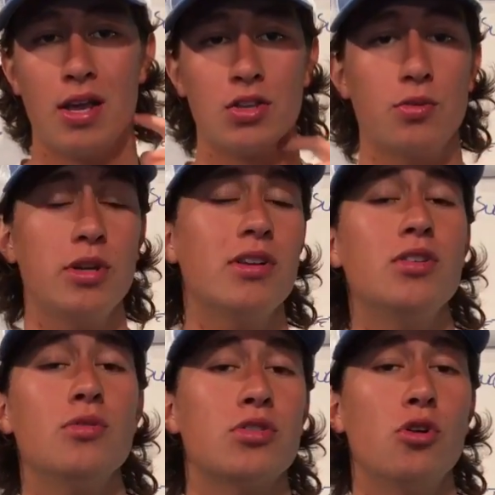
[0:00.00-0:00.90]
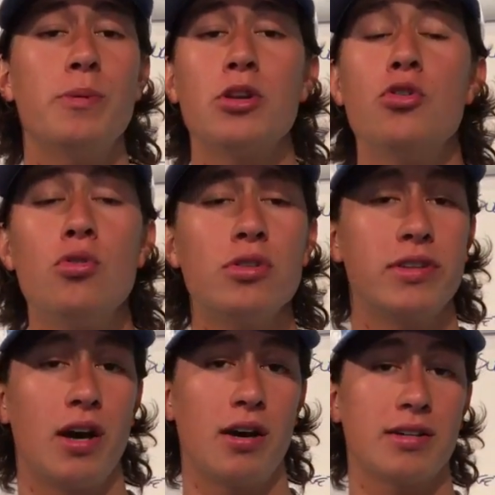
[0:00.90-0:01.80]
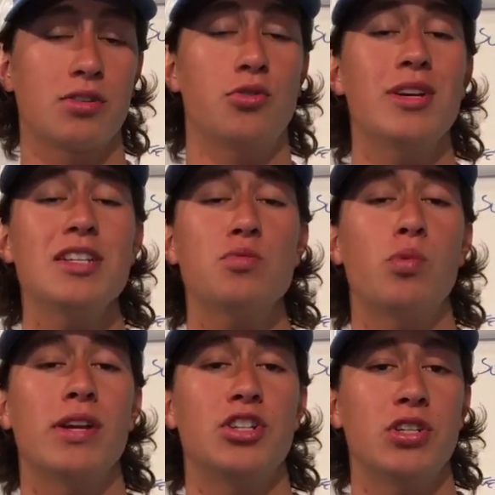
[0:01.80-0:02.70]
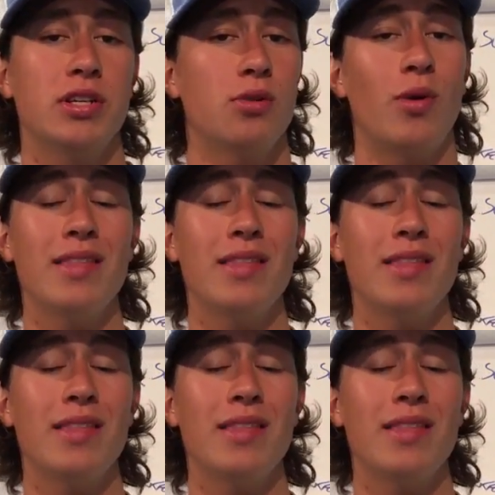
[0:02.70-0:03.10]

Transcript: So what you're going to do is open Google Docs, create a spreadsheet,